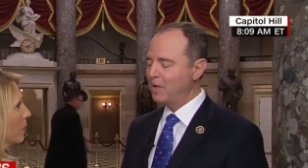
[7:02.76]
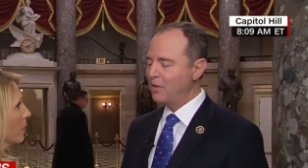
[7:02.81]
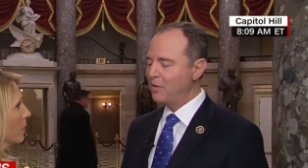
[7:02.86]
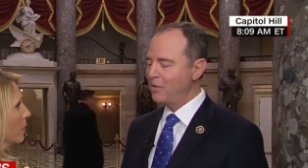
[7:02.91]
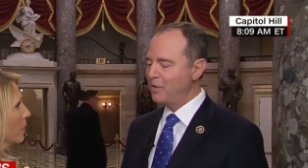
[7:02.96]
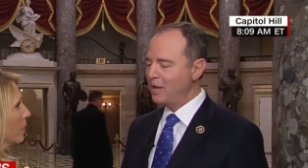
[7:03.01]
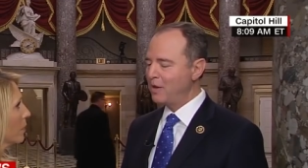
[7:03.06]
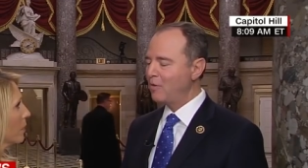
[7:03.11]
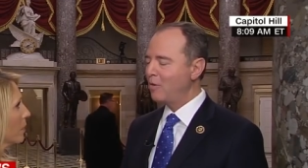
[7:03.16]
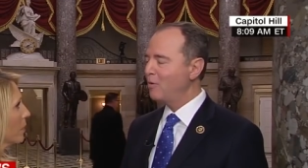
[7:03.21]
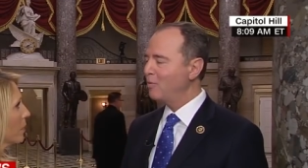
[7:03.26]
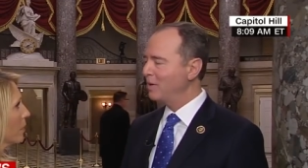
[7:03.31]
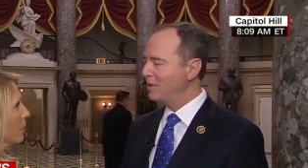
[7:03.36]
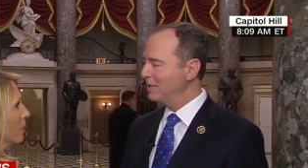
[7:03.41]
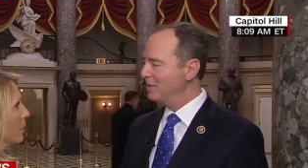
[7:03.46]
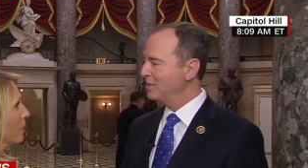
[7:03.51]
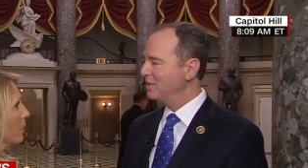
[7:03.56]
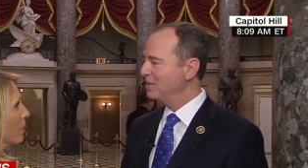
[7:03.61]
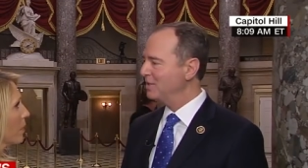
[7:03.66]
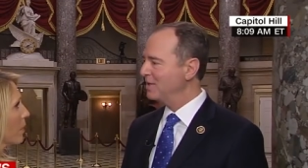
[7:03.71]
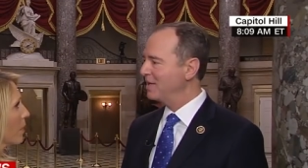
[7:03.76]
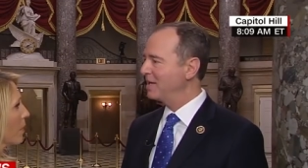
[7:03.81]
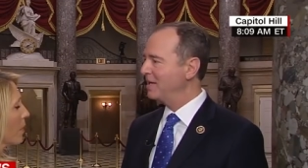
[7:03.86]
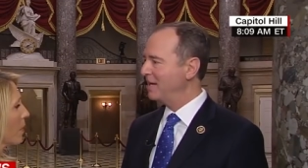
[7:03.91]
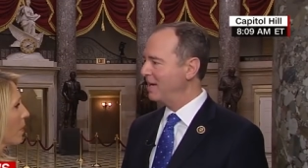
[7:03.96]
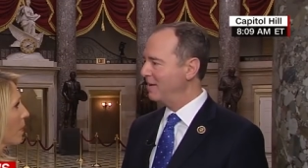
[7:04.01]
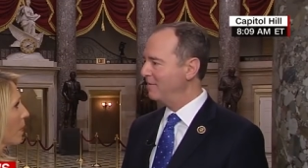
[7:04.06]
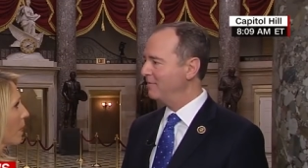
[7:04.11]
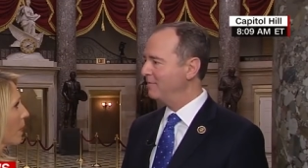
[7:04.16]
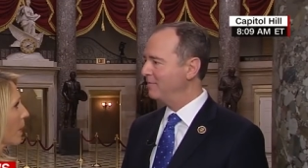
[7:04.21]
There are witnesses that
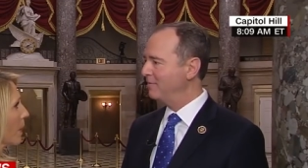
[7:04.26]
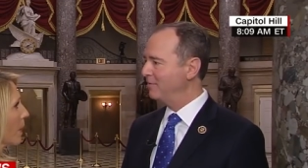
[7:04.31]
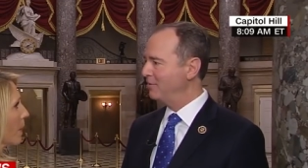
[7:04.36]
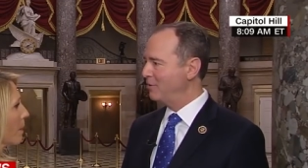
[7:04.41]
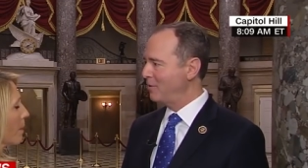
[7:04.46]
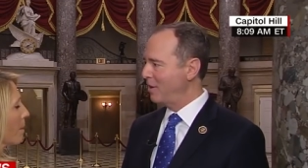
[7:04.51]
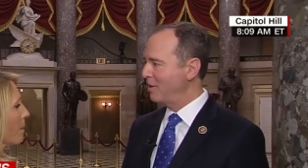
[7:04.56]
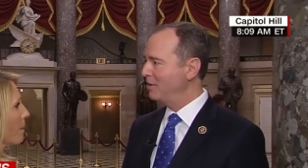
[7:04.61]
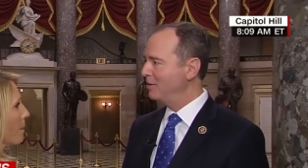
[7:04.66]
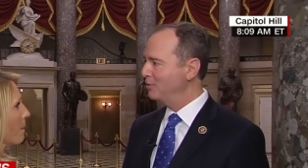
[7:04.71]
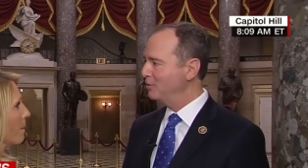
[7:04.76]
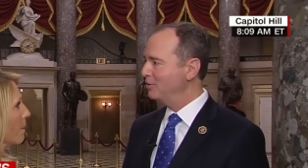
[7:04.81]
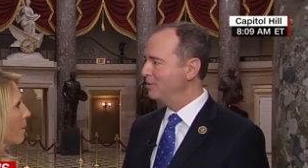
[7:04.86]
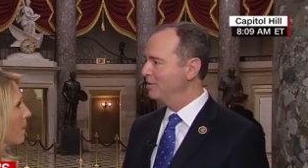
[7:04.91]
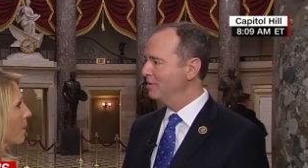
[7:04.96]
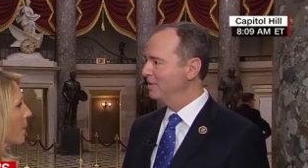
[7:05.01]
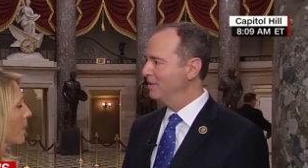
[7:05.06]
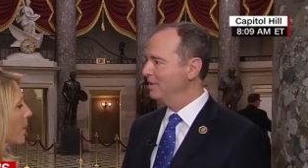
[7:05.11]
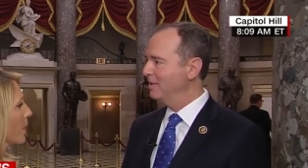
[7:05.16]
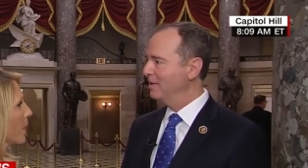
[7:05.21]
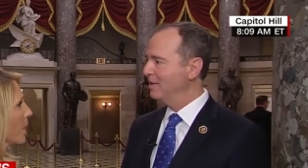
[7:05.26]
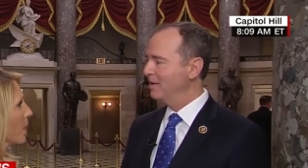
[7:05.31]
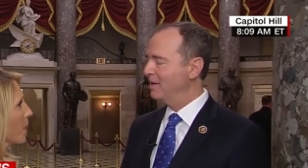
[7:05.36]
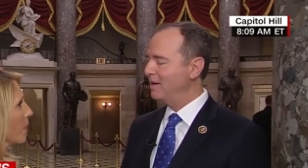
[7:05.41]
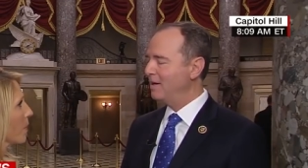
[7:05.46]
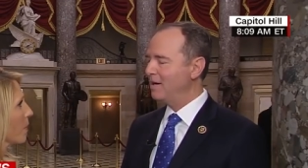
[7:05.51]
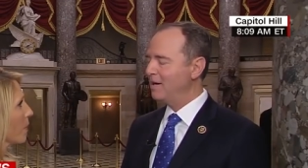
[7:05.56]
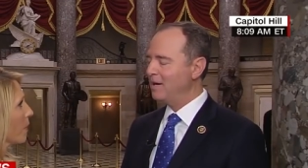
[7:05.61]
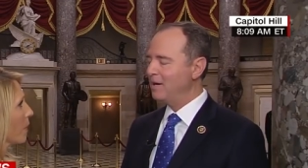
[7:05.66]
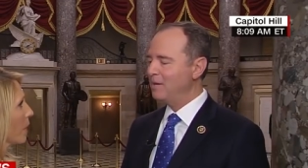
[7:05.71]
have knowledge. There